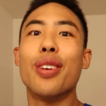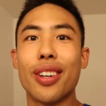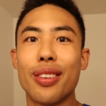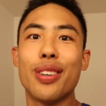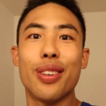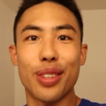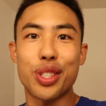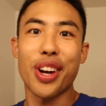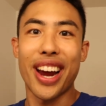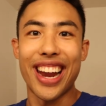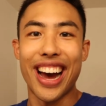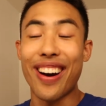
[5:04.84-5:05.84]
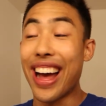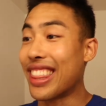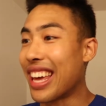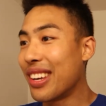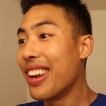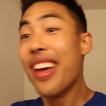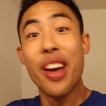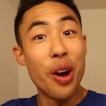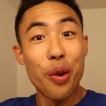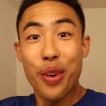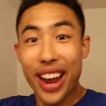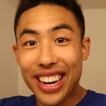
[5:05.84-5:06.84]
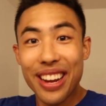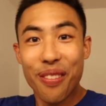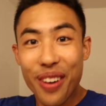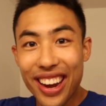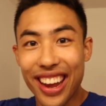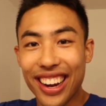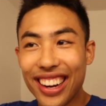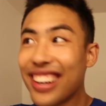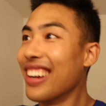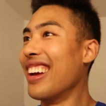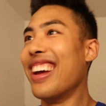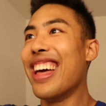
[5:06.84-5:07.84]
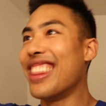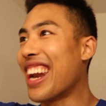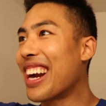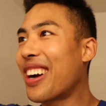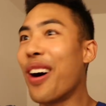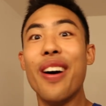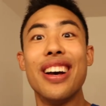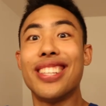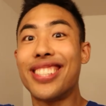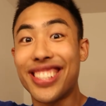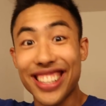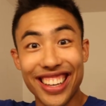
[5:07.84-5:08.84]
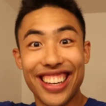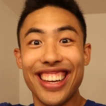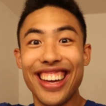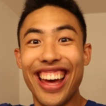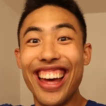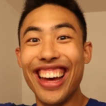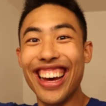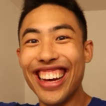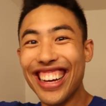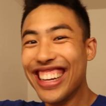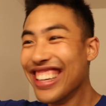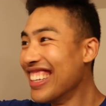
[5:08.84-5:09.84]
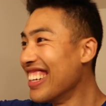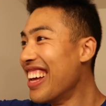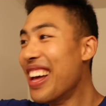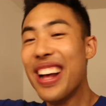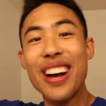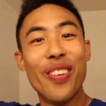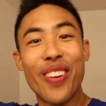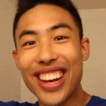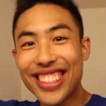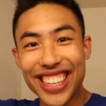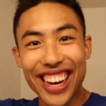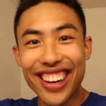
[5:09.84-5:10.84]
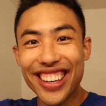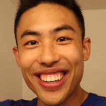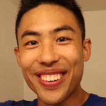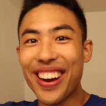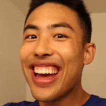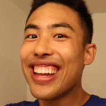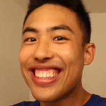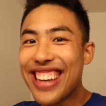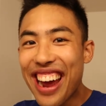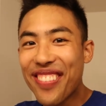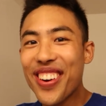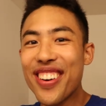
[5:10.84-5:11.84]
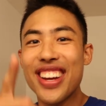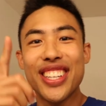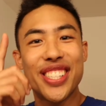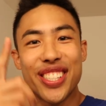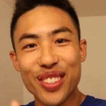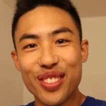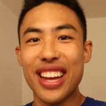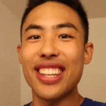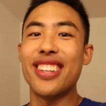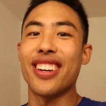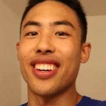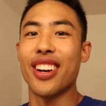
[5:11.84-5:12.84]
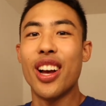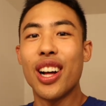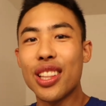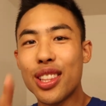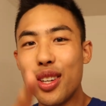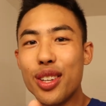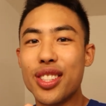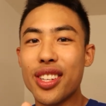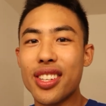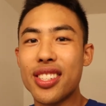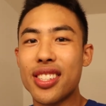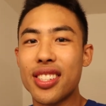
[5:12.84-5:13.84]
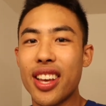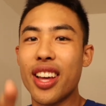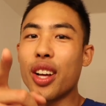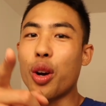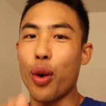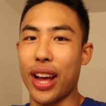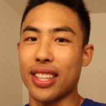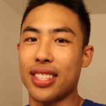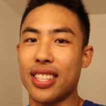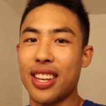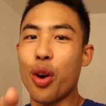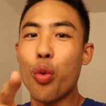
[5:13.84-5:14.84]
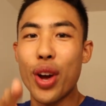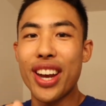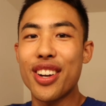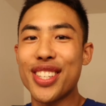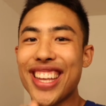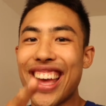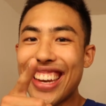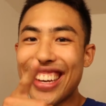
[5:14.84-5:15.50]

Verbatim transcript: we'll try it out. And then we end up winning. And then I go, see? What'd I tell you? Never surrender. Losers quit. Winners